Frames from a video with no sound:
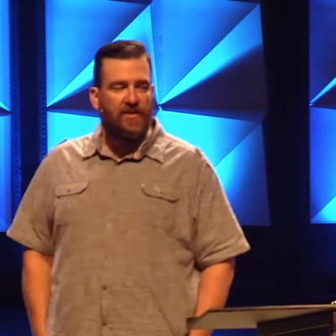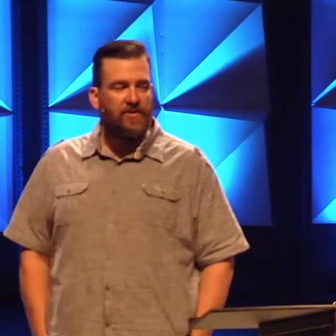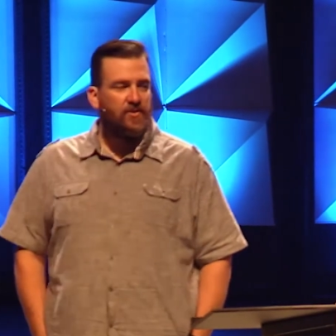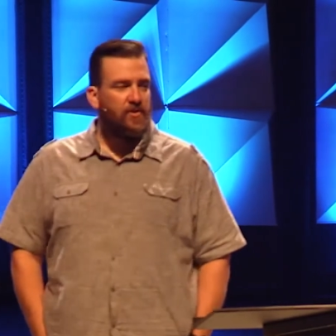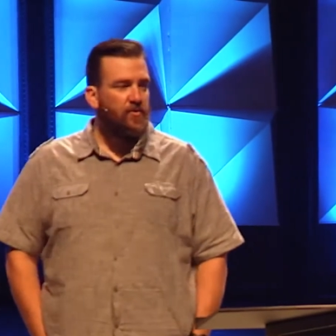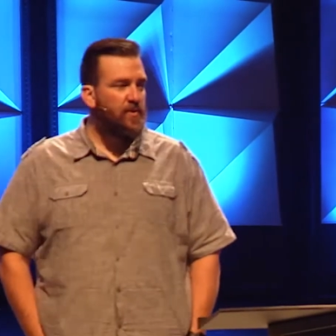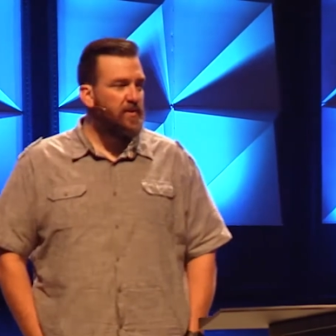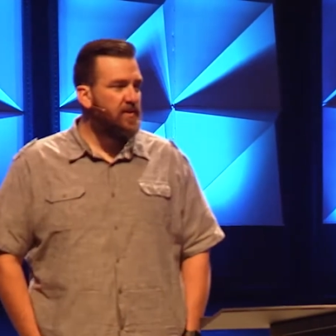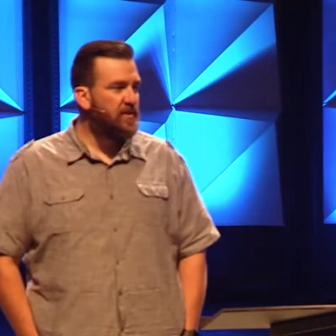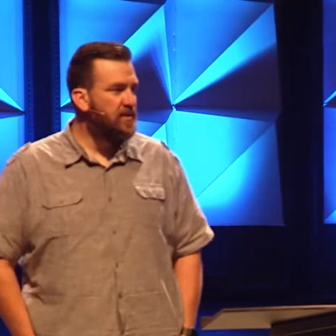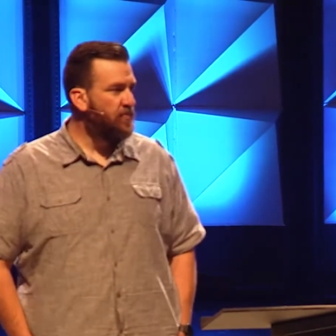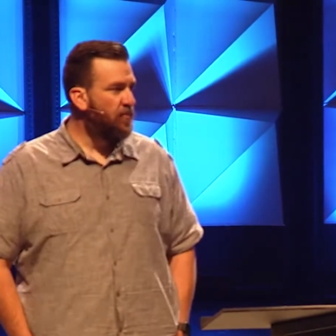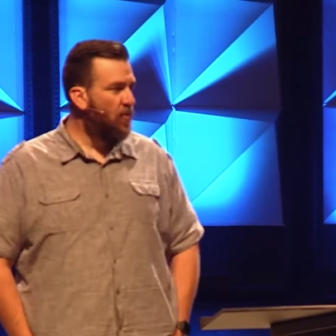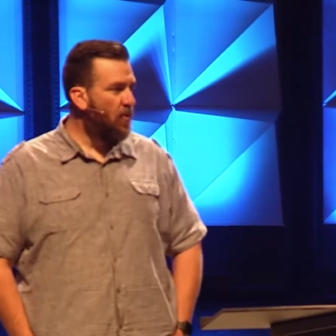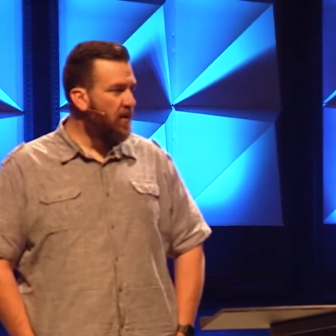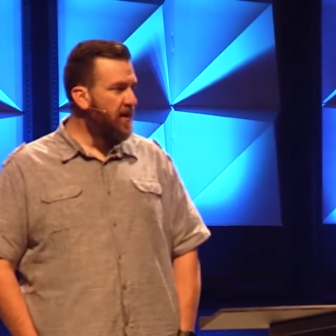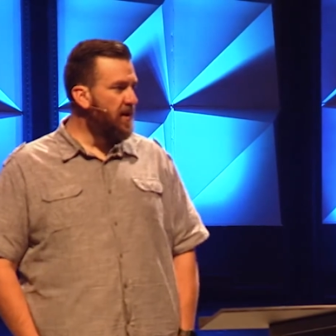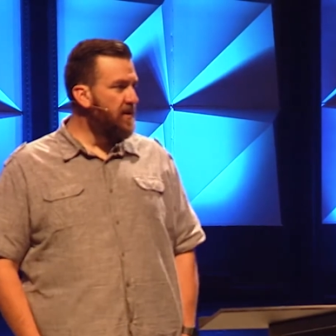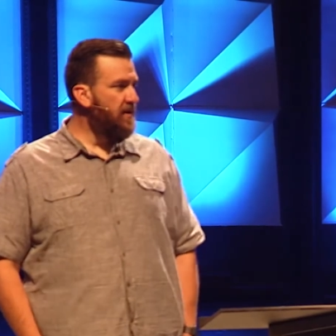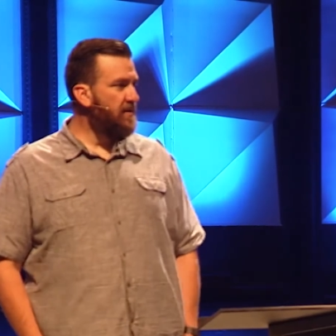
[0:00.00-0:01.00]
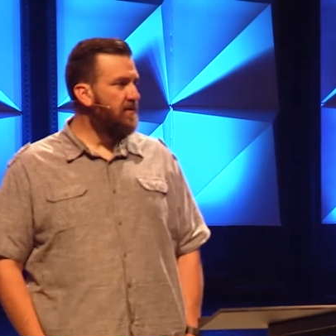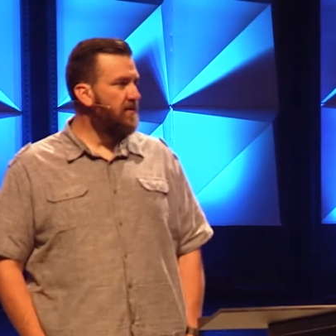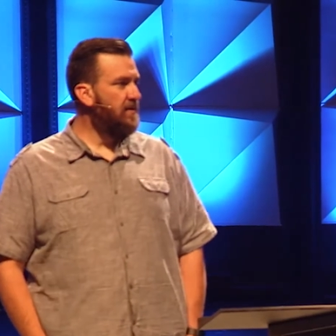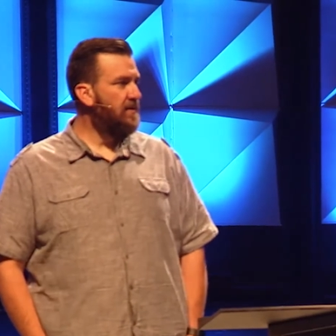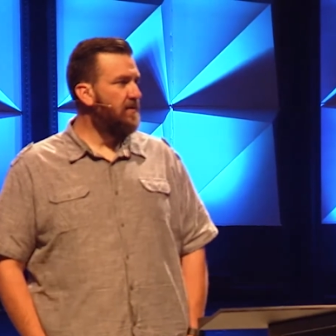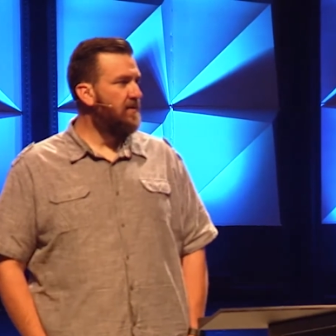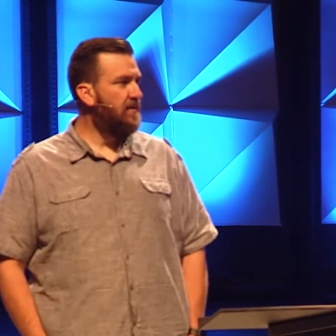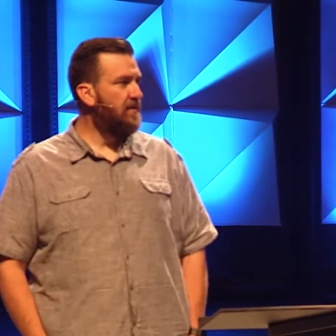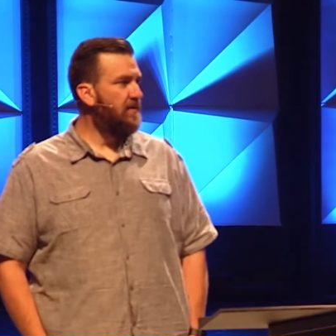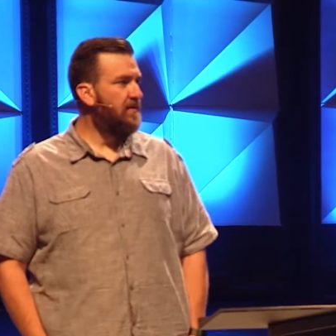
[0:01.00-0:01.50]
doing this morning?
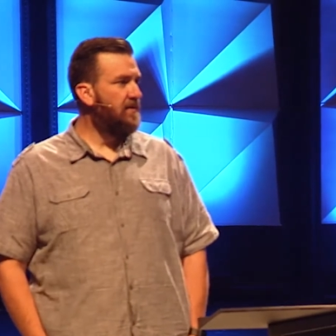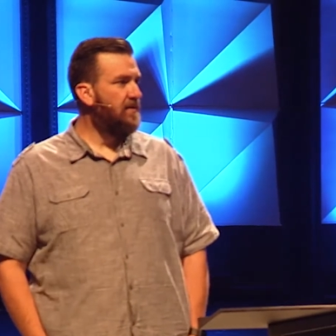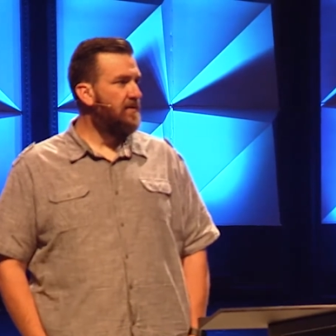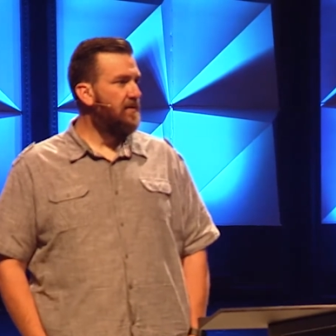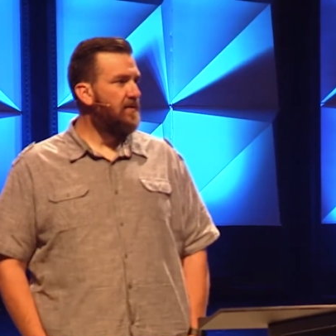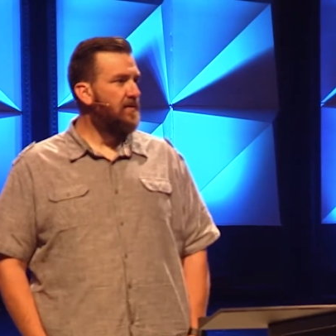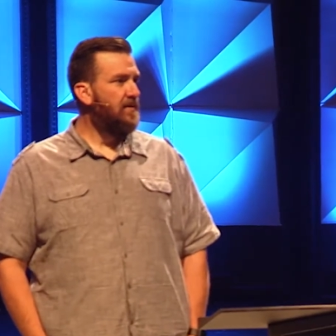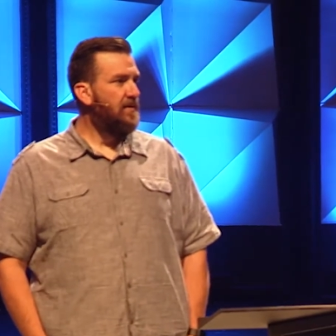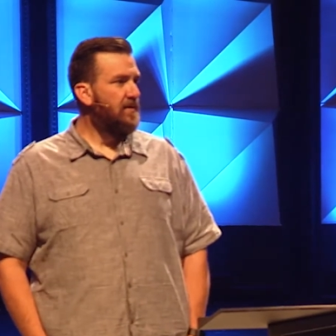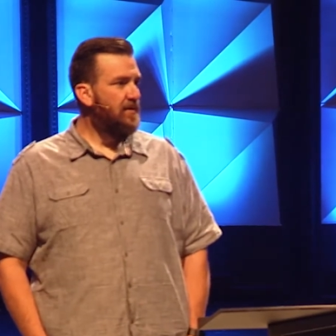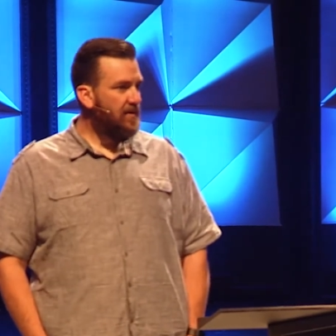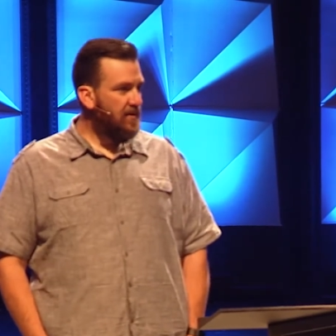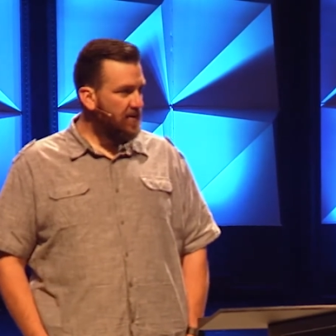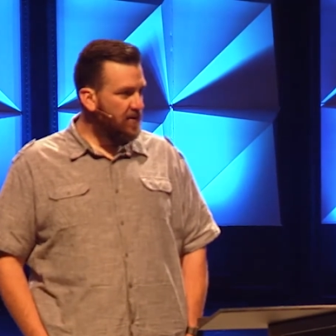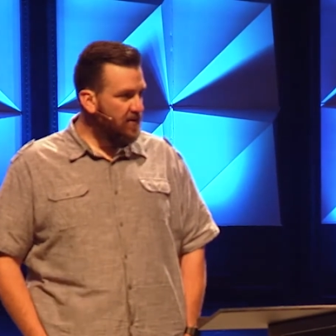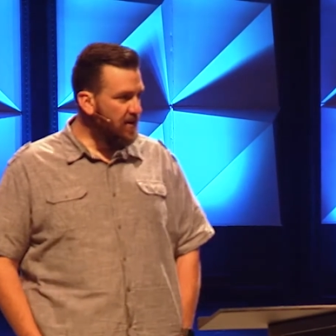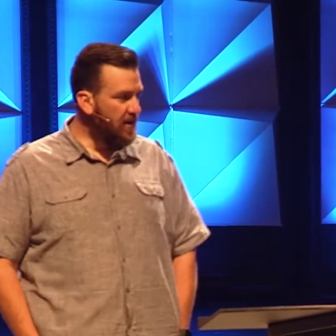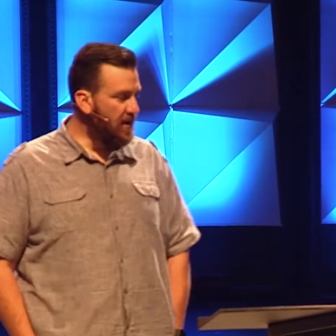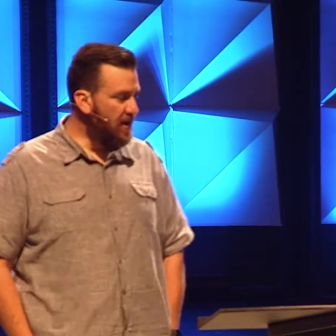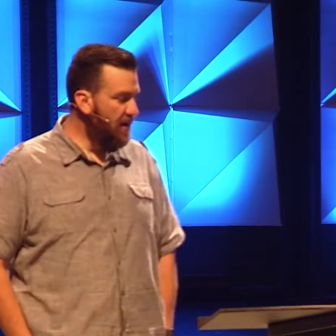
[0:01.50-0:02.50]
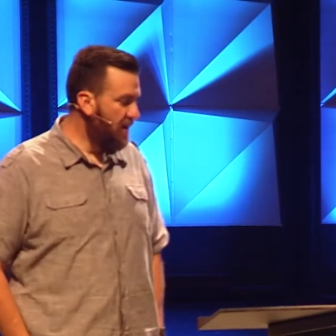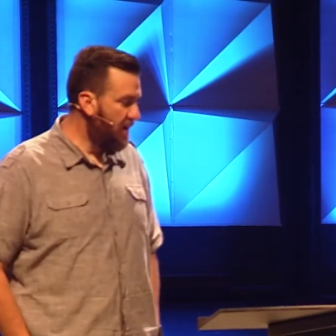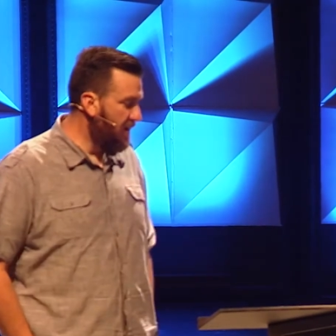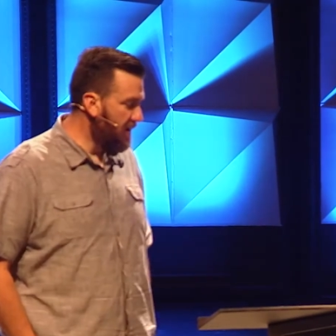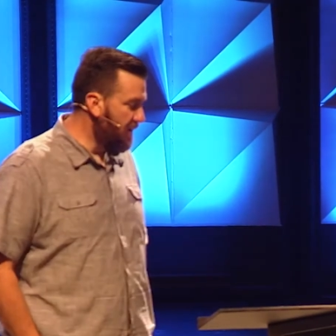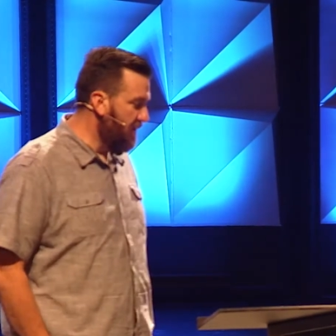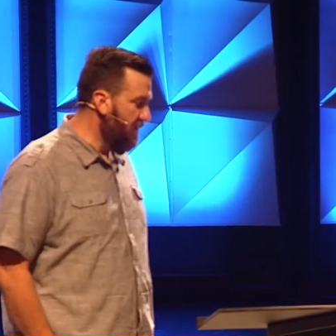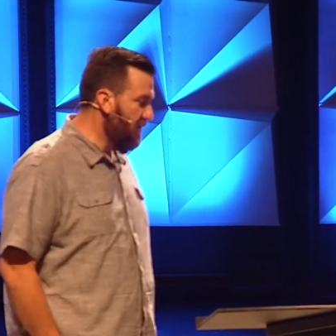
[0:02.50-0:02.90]
Good.